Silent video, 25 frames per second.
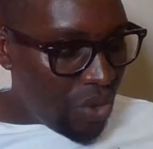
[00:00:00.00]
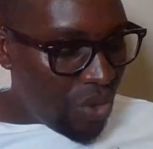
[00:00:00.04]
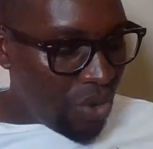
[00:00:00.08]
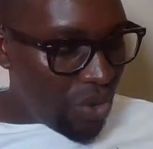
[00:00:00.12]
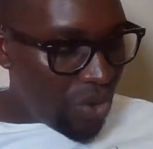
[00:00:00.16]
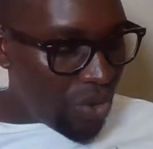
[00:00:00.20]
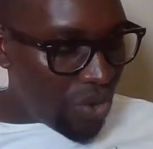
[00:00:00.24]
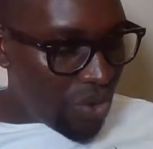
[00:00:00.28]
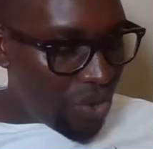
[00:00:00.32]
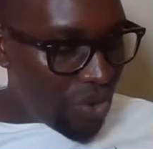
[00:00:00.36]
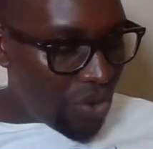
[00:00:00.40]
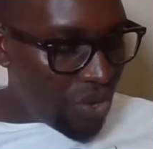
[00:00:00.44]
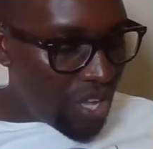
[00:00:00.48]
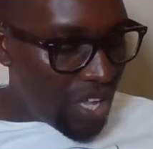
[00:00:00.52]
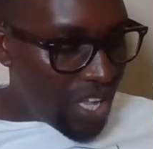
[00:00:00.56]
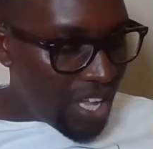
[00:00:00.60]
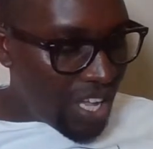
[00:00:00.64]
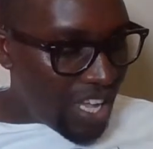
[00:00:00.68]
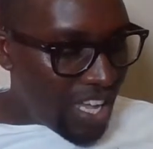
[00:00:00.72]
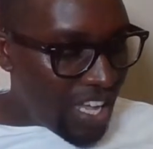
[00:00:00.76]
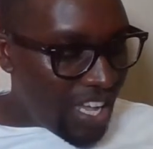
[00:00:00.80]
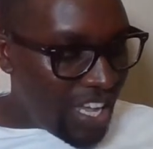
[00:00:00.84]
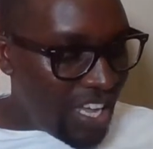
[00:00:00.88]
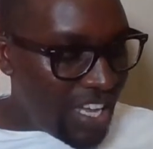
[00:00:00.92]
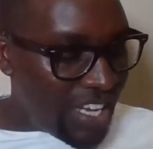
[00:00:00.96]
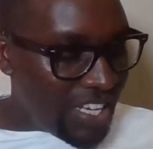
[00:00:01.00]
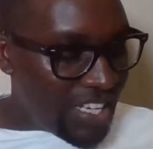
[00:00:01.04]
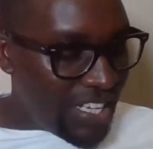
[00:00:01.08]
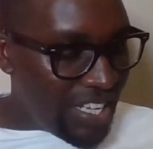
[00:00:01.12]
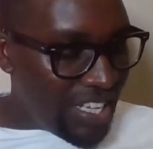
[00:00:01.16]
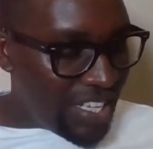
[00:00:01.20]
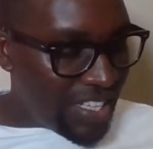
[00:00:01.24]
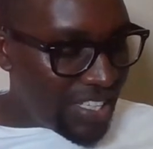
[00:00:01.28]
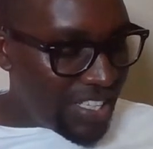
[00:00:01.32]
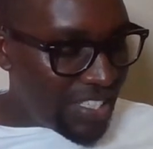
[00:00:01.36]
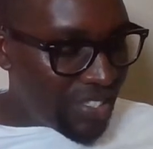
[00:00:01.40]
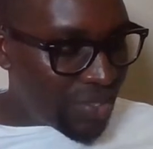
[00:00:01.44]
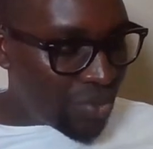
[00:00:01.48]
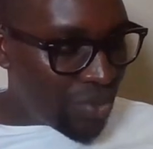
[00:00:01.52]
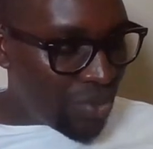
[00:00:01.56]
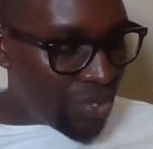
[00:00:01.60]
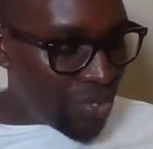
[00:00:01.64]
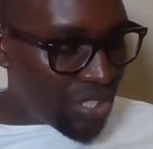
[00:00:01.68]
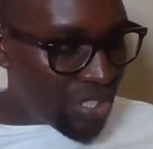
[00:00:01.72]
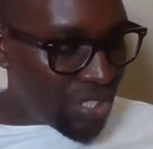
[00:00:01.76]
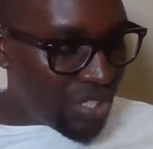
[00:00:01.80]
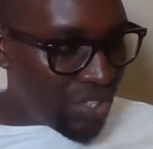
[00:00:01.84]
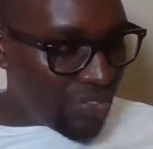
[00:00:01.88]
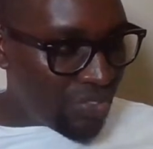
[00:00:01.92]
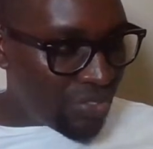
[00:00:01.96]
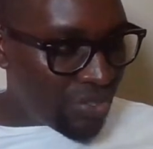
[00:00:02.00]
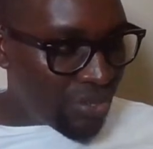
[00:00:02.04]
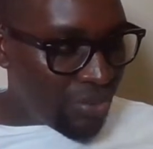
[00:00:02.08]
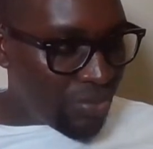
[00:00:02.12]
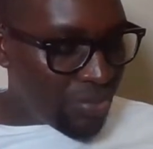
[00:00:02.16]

Oh, Edith is watching